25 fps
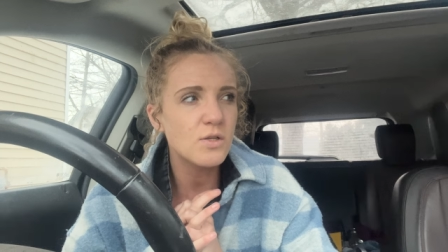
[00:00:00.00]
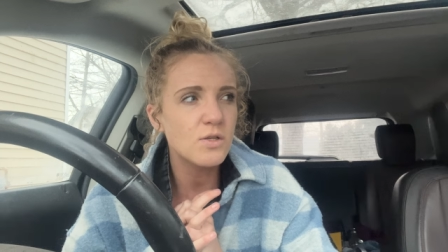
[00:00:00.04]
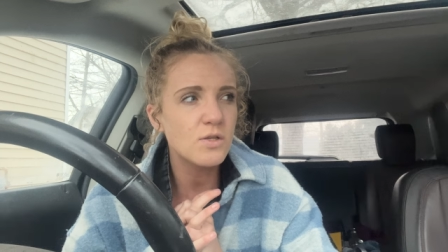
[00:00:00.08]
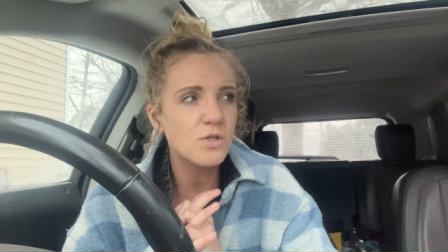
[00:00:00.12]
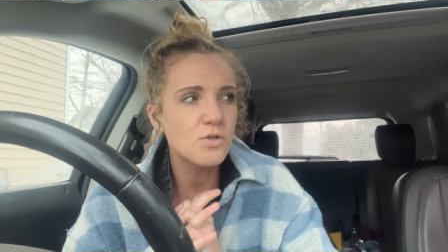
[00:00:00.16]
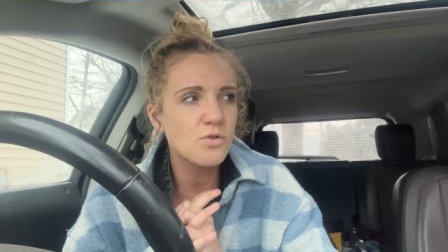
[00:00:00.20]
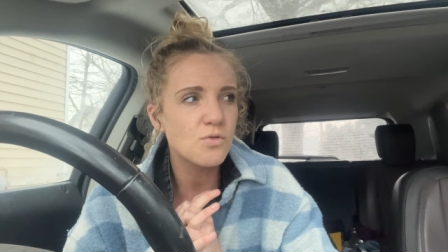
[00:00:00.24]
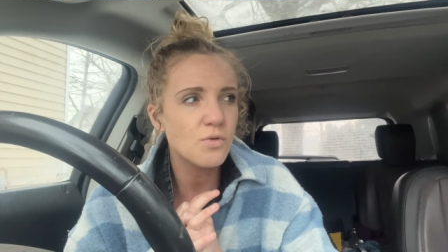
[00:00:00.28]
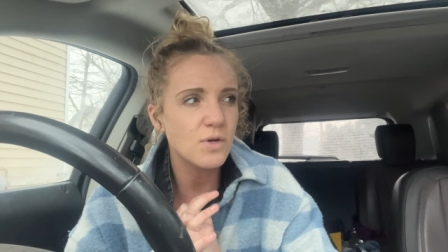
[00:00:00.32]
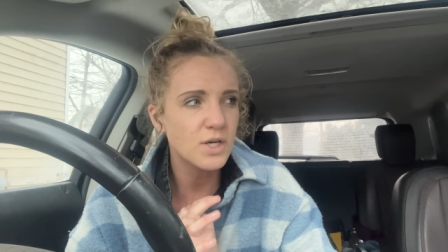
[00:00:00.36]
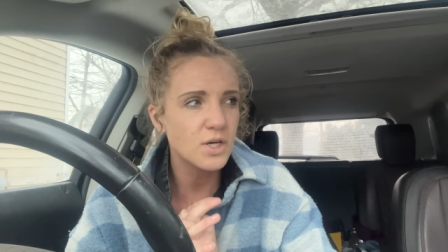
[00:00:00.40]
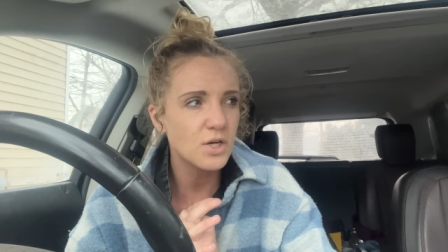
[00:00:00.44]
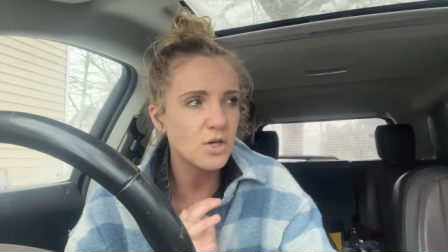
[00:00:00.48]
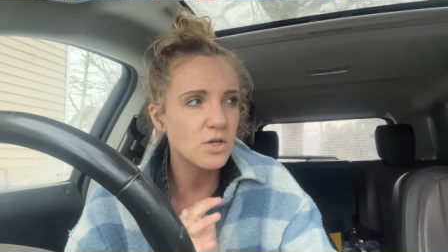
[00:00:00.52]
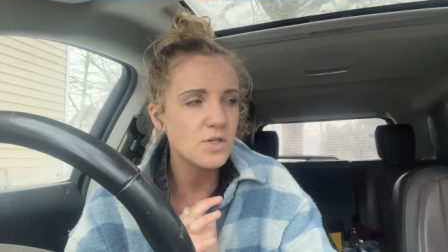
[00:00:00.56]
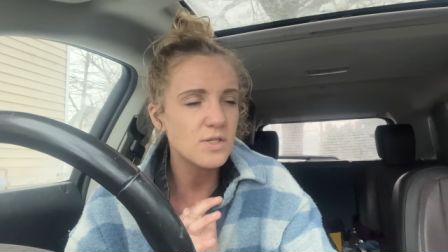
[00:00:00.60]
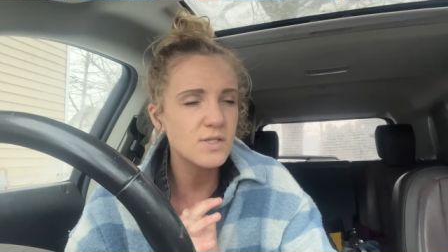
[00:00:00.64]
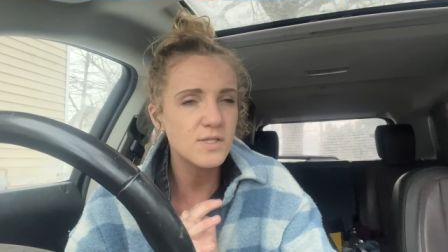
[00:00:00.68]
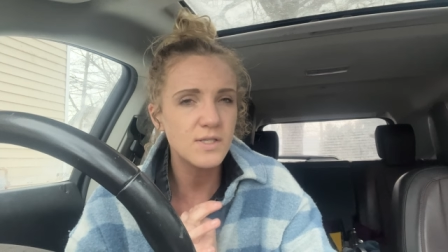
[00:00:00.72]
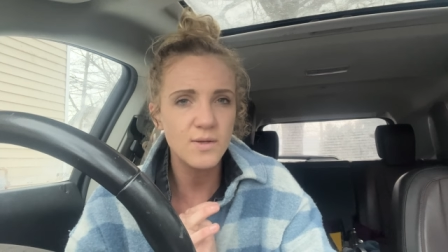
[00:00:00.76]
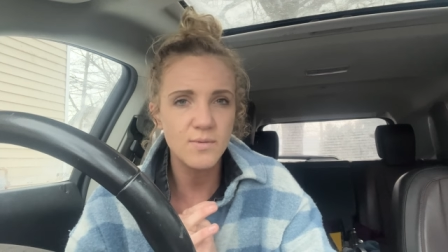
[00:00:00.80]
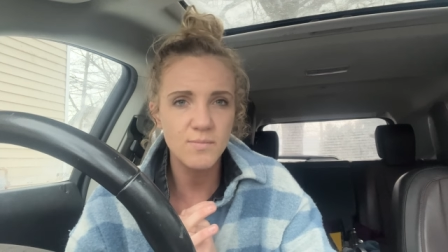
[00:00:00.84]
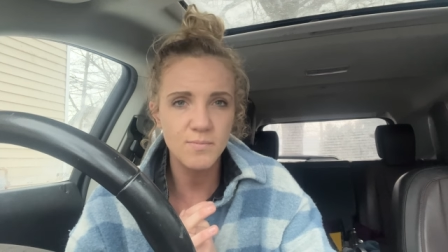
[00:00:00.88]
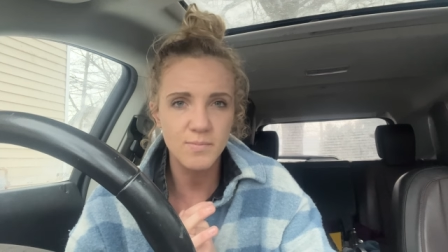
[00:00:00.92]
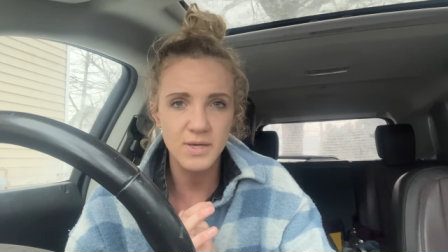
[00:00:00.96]

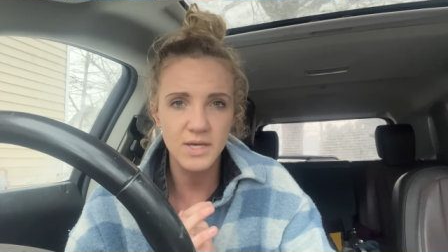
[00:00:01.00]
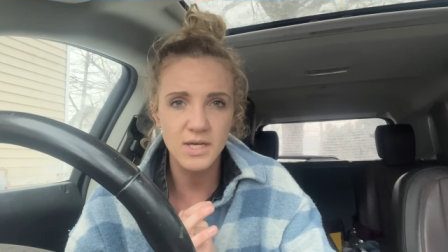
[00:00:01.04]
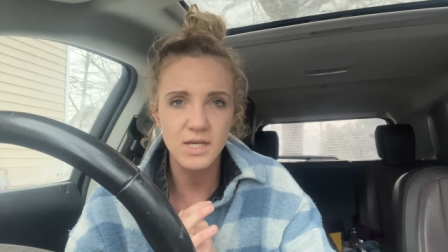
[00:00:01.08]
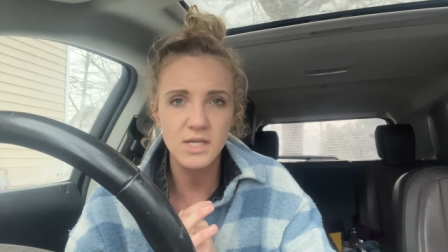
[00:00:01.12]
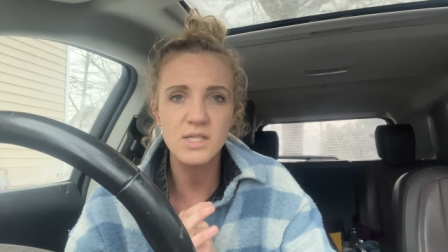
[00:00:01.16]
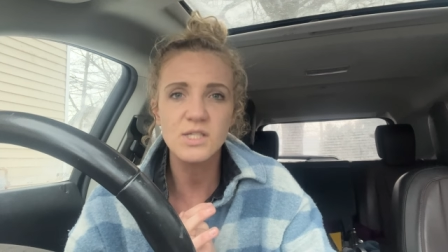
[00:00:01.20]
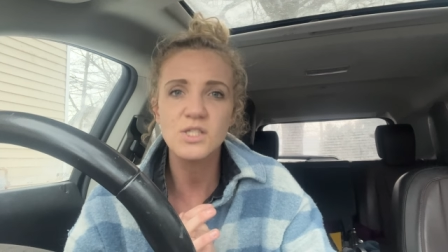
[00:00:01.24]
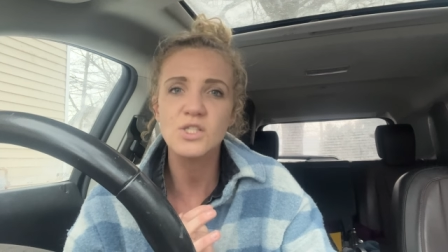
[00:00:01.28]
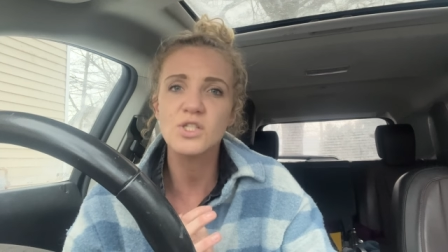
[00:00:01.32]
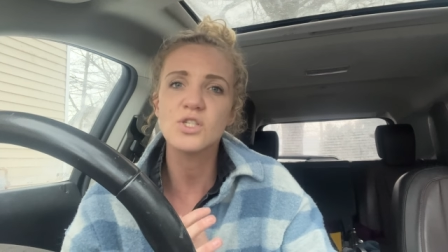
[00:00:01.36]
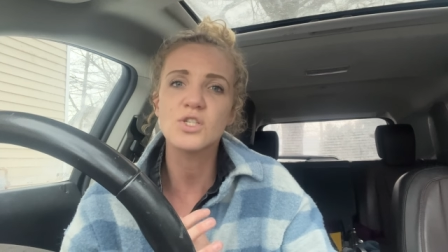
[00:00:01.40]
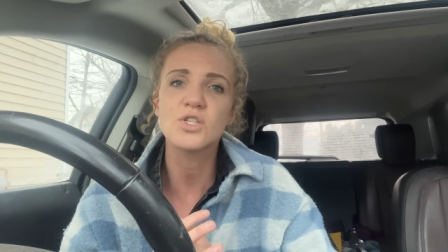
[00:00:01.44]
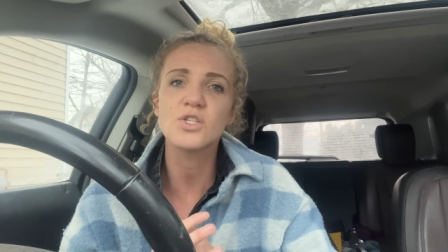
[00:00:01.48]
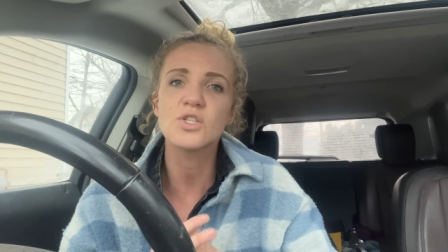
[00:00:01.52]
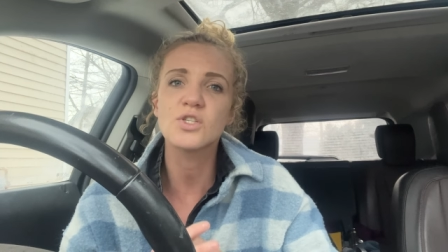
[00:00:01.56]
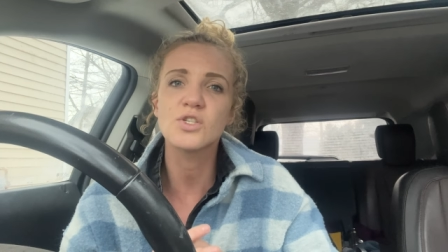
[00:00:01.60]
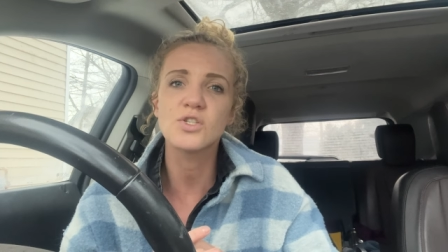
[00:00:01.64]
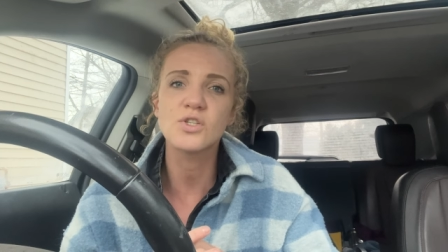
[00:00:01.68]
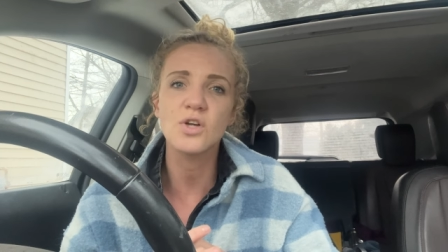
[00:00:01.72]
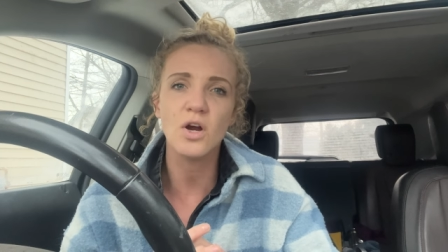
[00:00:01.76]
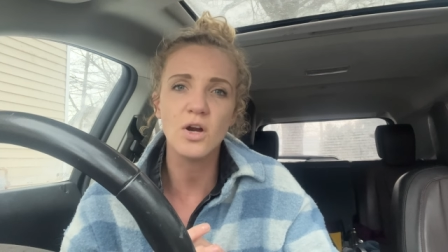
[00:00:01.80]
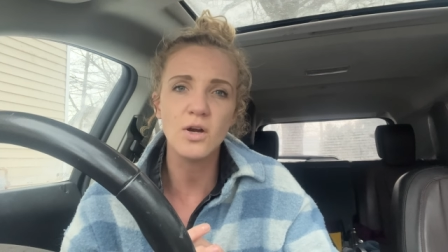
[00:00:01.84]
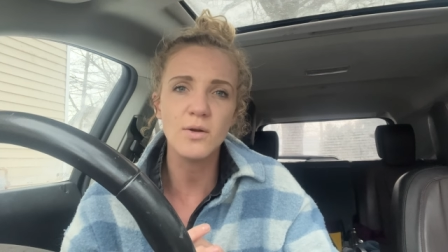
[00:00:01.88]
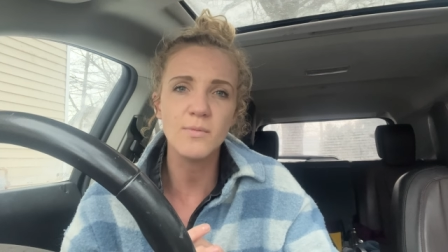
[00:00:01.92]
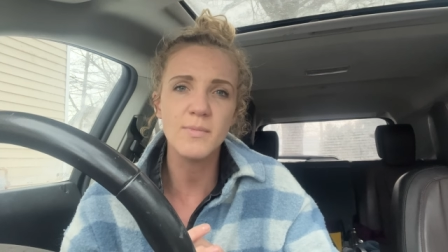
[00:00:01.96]
triggers the bees to
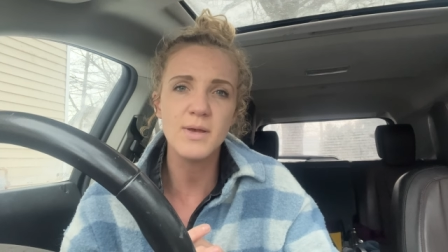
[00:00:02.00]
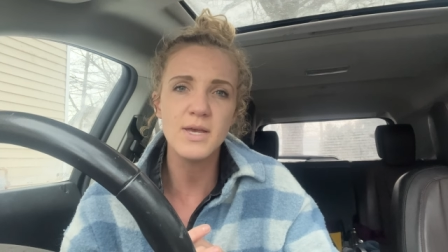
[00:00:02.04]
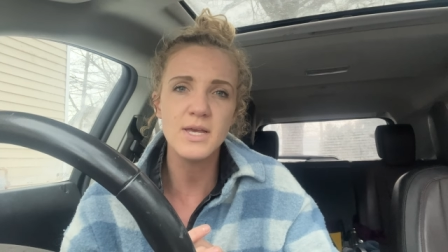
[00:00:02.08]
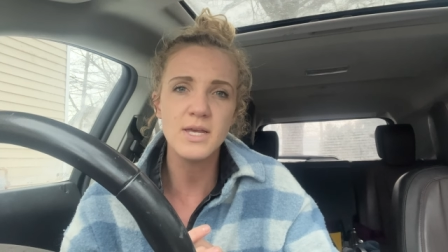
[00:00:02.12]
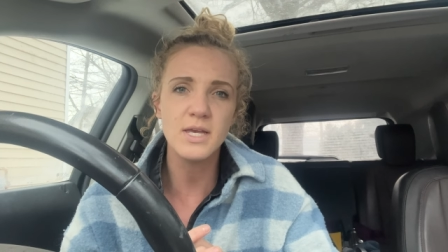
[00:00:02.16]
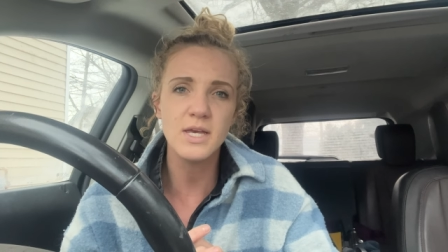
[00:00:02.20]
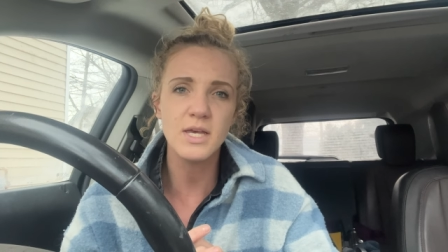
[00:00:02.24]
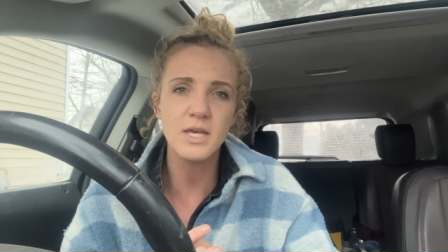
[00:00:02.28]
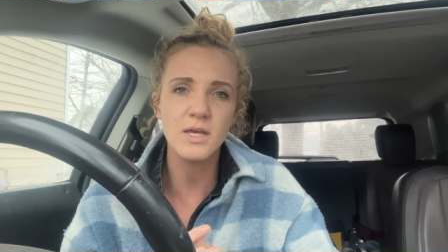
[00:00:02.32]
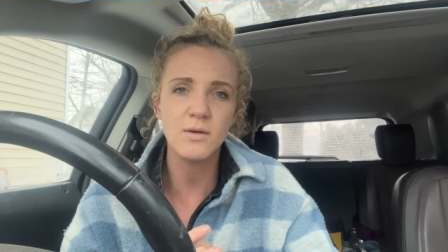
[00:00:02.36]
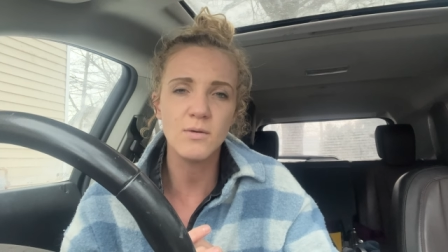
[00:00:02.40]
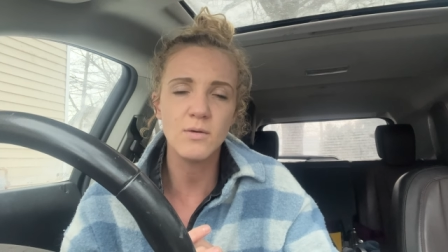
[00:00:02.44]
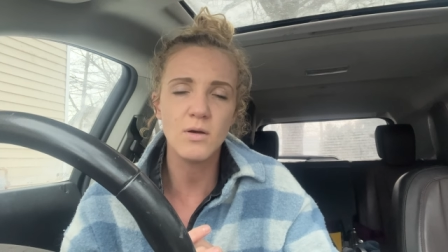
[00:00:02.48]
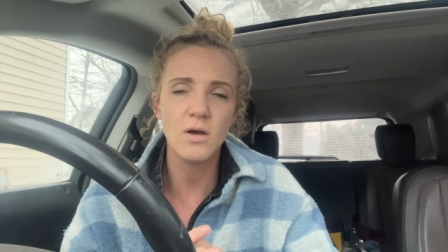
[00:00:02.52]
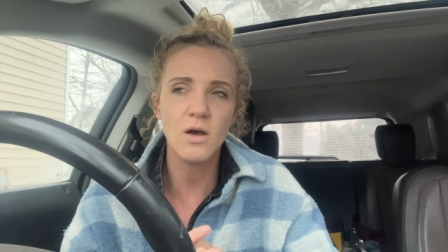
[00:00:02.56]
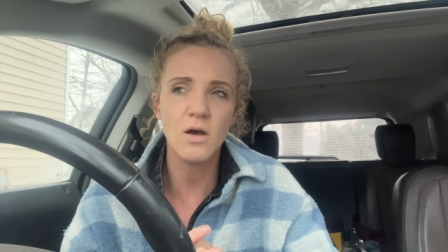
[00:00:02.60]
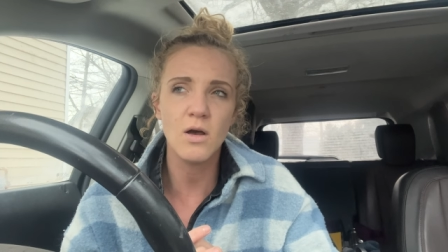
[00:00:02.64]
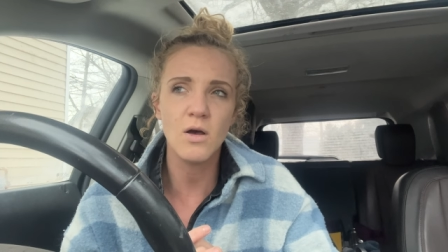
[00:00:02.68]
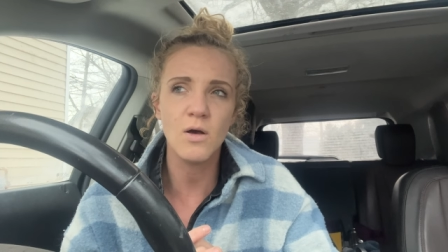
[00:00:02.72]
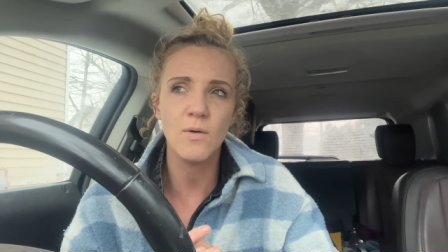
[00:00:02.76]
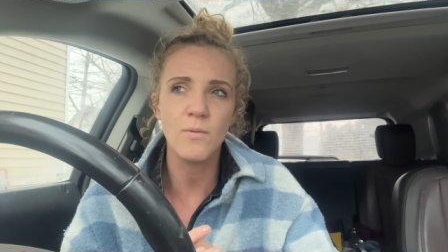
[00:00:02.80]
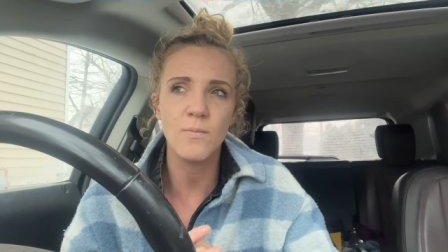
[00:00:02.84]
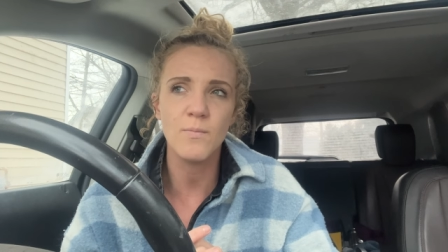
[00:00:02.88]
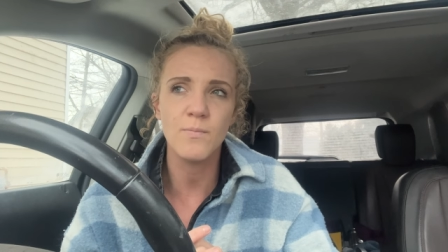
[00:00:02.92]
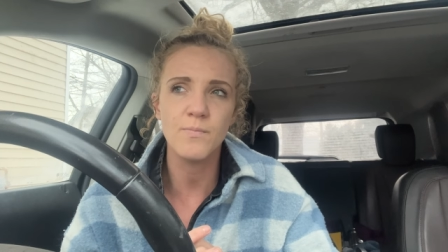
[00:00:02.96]
start making
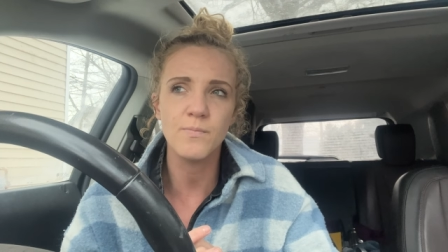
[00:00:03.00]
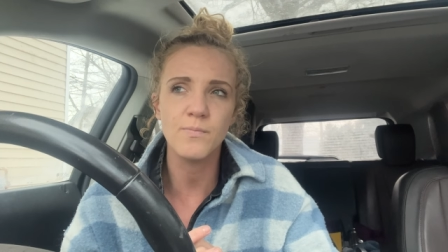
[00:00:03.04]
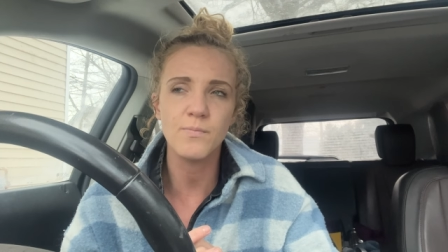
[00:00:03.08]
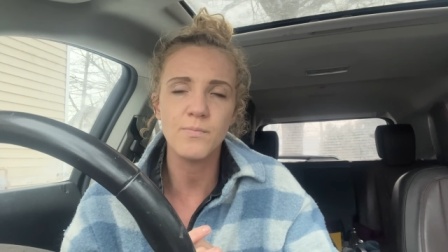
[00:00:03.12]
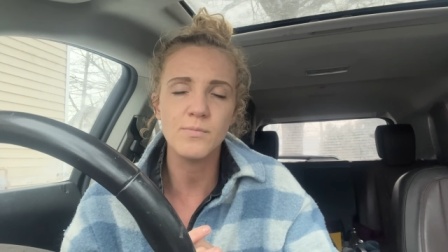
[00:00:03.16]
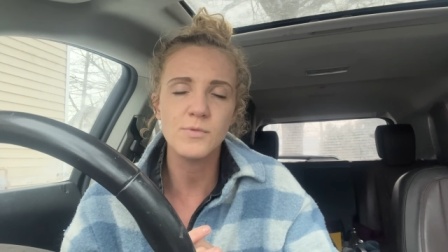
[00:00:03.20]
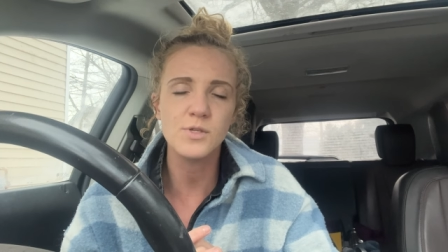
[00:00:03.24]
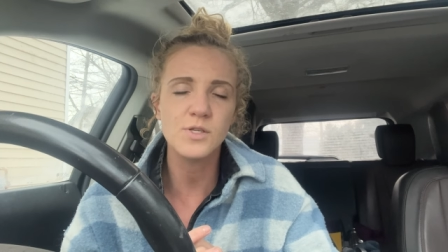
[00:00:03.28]
um